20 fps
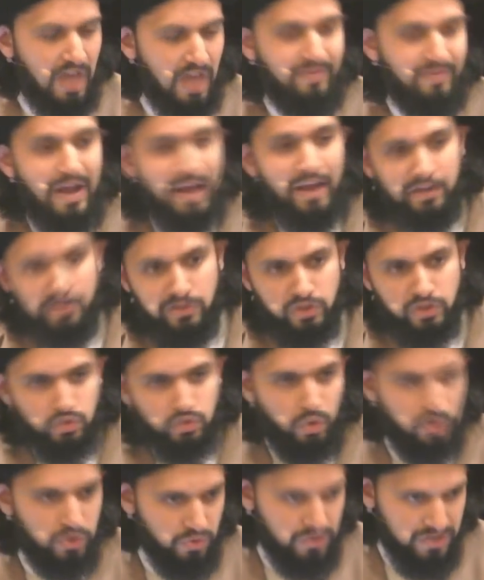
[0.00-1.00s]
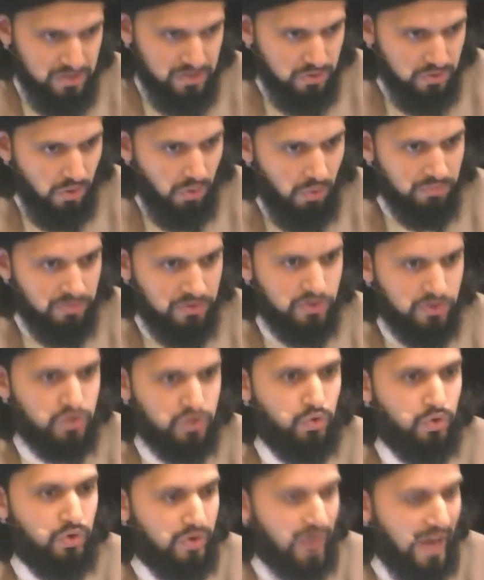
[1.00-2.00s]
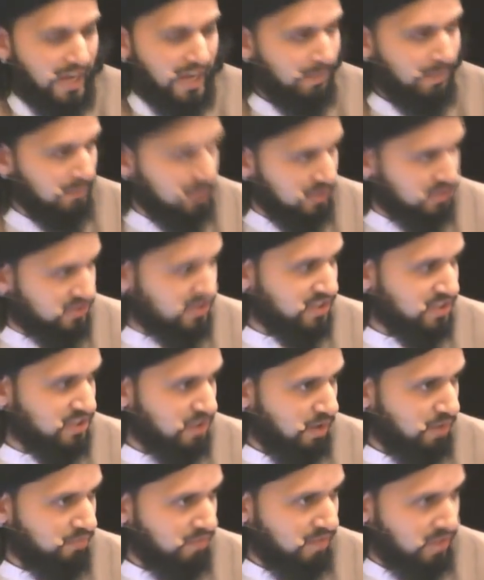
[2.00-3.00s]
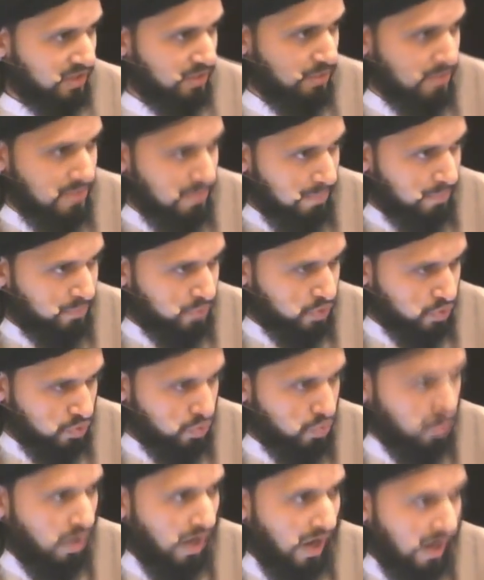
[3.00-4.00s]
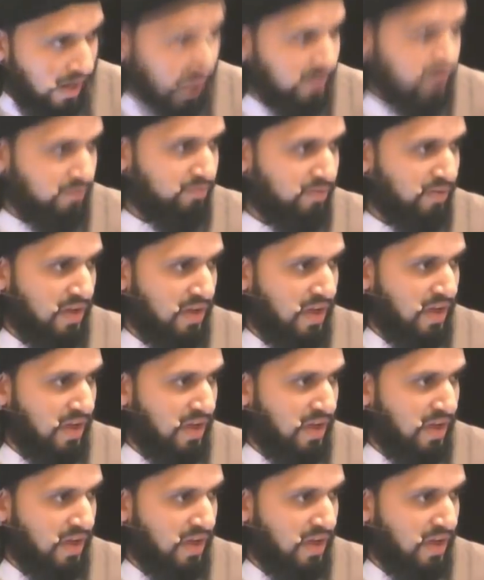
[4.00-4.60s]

how to destroy your ego, to destroy your animalistic self, and to be a true arif,